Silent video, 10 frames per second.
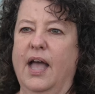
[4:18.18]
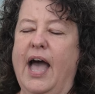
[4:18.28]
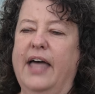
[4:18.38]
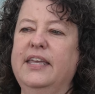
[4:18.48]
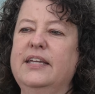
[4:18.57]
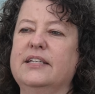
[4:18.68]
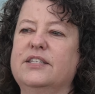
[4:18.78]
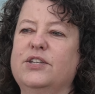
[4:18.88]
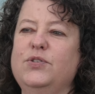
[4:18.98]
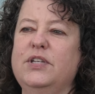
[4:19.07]
I think
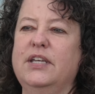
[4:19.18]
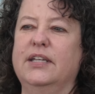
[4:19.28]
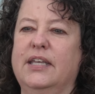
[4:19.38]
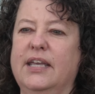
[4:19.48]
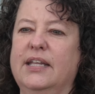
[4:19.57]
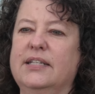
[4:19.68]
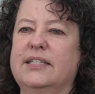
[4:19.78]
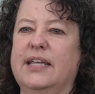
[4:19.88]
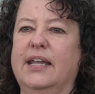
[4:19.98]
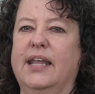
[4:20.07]
Susie and Ken
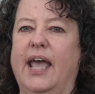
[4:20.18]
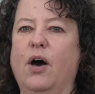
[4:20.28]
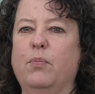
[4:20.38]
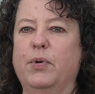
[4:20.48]
stand out